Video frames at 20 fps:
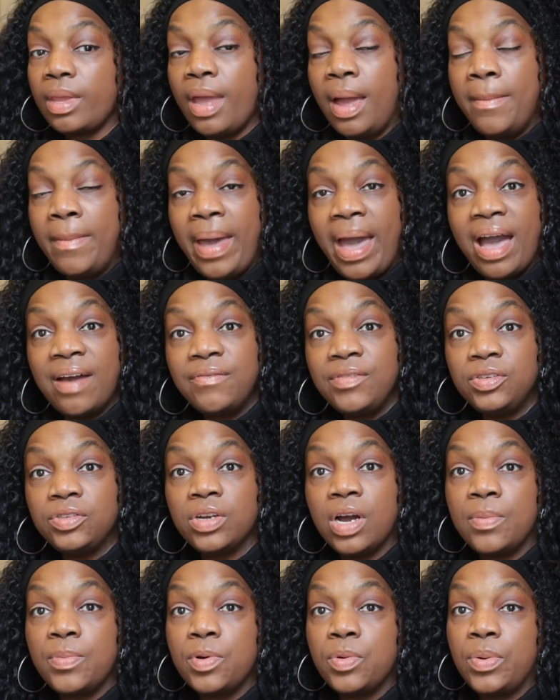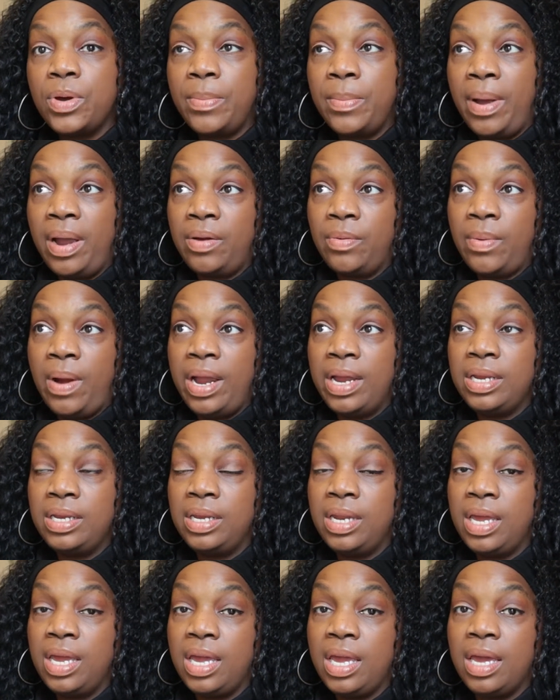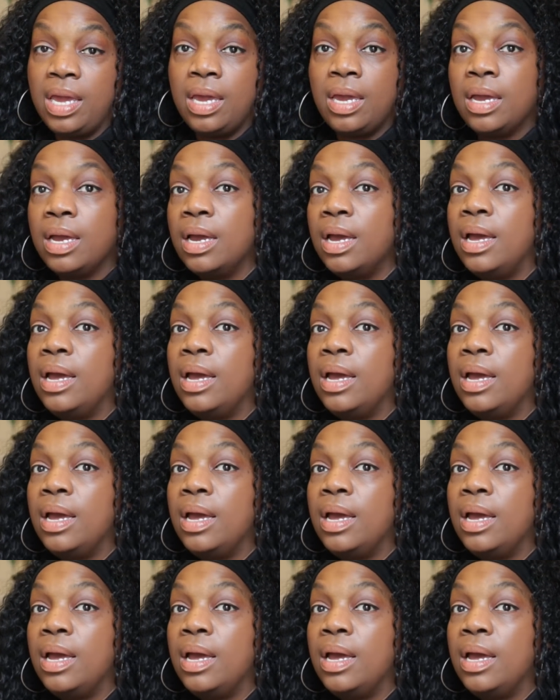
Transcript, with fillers: I'm having trouble with my right knee.